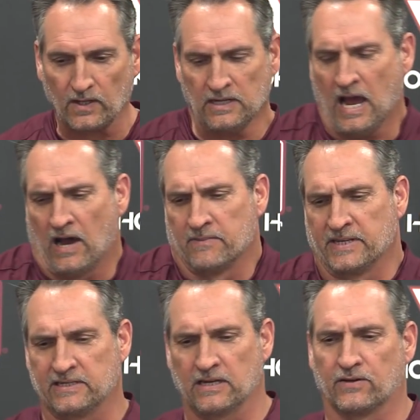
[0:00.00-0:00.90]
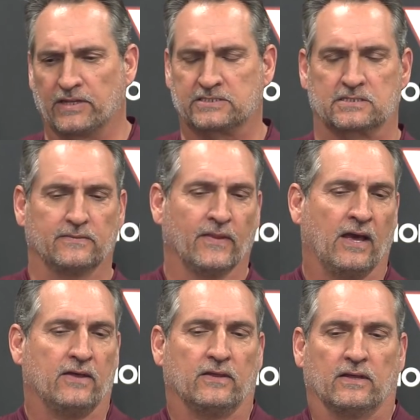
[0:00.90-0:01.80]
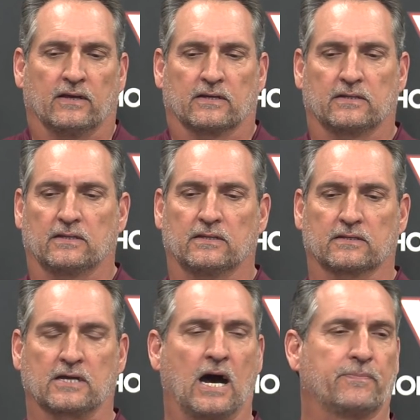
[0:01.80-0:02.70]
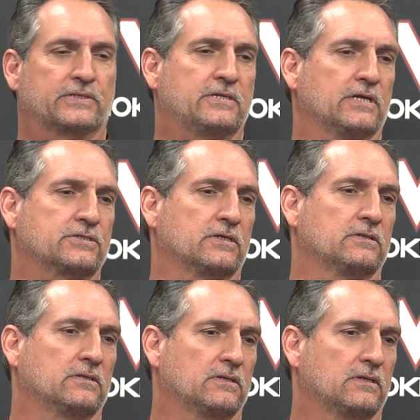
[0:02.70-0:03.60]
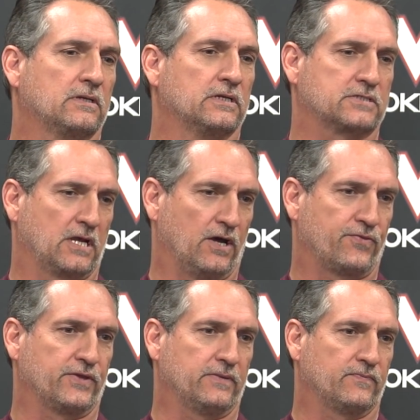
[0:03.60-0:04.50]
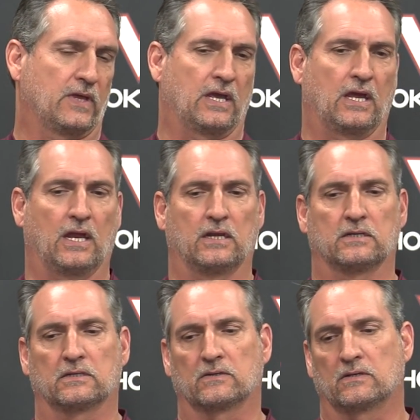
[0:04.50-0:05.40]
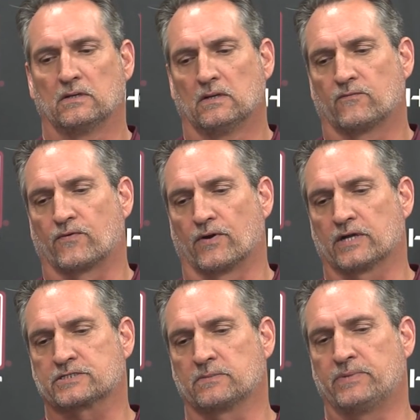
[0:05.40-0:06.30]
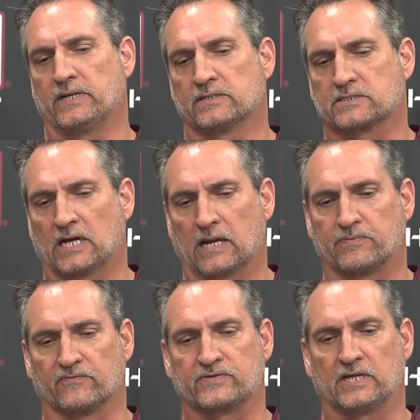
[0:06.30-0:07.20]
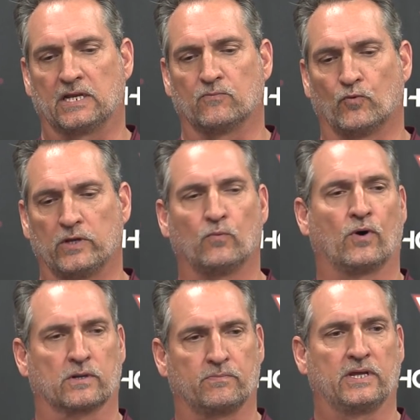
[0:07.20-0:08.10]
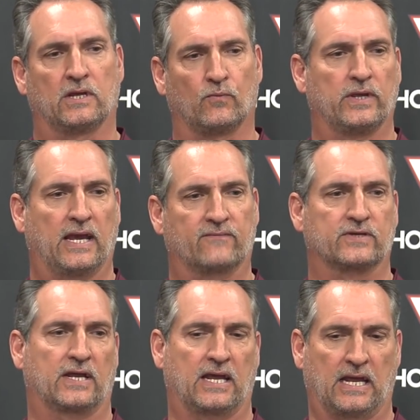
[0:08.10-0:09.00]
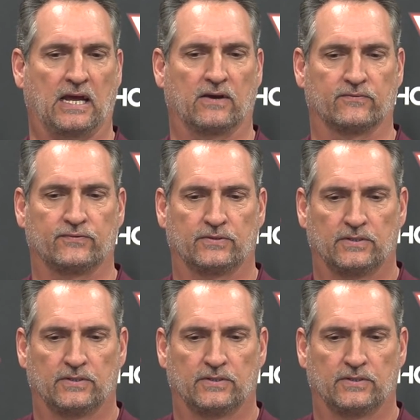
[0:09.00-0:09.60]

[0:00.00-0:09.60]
no, I mean, you know, that's competition is healthy. And for us to be the type of team we want to be, we have to have